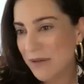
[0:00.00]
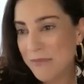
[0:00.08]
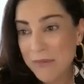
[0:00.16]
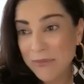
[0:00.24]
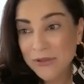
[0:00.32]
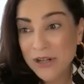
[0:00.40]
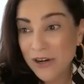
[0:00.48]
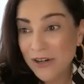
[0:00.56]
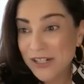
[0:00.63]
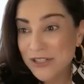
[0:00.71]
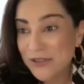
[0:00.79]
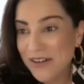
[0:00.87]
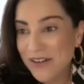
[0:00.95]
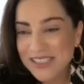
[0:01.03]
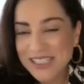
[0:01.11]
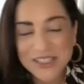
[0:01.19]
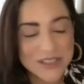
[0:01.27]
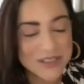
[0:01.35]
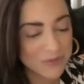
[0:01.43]
I remember our initial
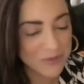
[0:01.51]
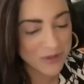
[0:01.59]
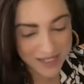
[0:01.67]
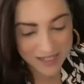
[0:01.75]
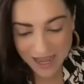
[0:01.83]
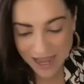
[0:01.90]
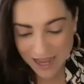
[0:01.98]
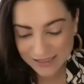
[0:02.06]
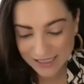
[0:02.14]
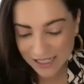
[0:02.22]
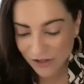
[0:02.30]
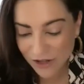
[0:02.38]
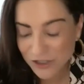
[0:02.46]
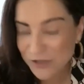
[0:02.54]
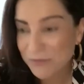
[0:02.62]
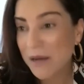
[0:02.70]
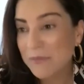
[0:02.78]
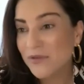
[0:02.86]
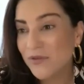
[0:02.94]
conversations when as I launched
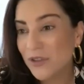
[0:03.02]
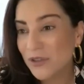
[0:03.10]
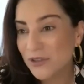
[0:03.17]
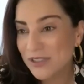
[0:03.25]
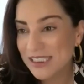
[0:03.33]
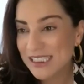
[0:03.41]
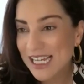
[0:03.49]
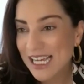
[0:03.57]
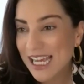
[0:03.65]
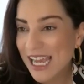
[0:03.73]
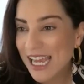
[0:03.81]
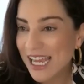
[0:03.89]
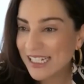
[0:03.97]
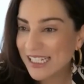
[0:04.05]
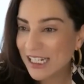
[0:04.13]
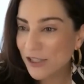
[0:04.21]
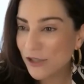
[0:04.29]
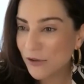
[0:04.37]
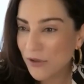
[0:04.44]
Moms First and
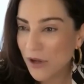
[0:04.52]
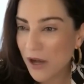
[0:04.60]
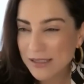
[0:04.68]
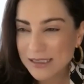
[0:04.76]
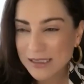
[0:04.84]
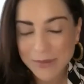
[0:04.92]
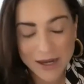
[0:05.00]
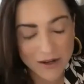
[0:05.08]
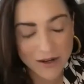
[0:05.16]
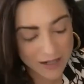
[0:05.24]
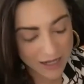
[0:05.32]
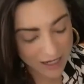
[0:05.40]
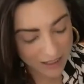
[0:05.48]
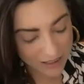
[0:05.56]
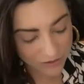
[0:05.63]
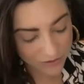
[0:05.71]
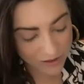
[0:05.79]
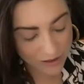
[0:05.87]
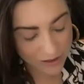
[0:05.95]
getting your thoughts about, you
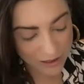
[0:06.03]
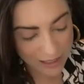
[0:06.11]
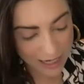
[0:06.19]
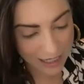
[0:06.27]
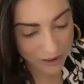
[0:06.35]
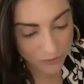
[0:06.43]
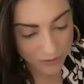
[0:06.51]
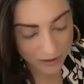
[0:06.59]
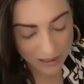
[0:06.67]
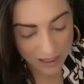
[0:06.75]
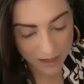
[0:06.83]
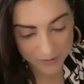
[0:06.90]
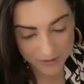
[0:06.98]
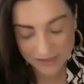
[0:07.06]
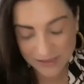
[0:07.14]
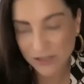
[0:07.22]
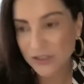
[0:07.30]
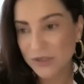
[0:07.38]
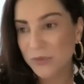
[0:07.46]
know, the how do you get companies to
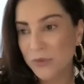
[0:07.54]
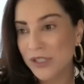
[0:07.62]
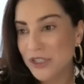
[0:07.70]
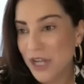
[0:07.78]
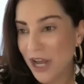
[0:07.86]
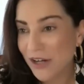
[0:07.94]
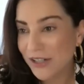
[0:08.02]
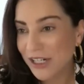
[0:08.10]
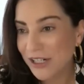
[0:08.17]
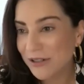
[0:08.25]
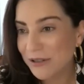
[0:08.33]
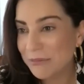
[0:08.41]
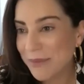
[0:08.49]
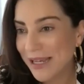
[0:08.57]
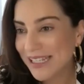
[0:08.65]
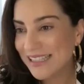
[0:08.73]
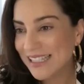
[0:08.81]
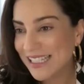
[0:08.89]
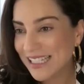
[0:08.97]
start supporting childcare and
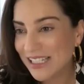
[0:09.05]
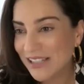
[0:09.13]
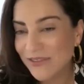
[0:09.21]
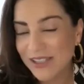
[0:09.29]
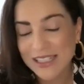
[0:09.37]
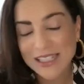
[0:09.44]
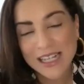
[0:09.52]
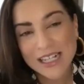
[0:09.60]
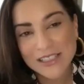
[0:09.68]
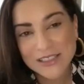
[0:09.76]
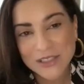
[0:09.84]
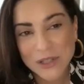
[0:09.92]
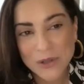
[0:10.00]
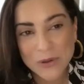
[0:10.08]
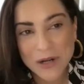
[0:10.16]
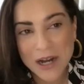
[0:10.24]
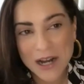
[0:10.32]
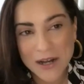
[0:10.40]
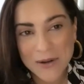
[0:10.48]
paid leave and
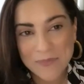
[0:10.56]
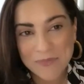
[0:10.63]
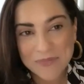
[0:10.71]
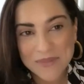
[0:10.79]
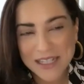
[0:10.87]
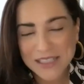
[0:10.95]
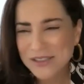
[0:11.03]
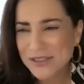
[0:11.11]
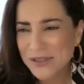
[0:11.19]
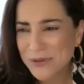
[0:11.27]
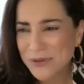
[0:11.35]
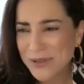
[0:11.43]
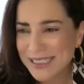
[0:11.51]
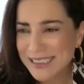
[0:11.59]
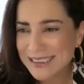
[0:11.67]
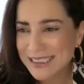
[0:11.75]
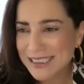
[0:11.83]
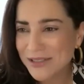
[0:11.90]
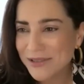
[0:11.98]
so um, it's so great to
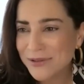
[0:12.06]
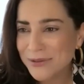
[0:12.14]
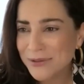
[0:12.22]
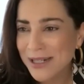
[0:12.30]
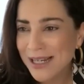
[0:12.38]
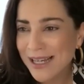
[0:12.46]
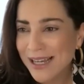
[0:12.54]
see you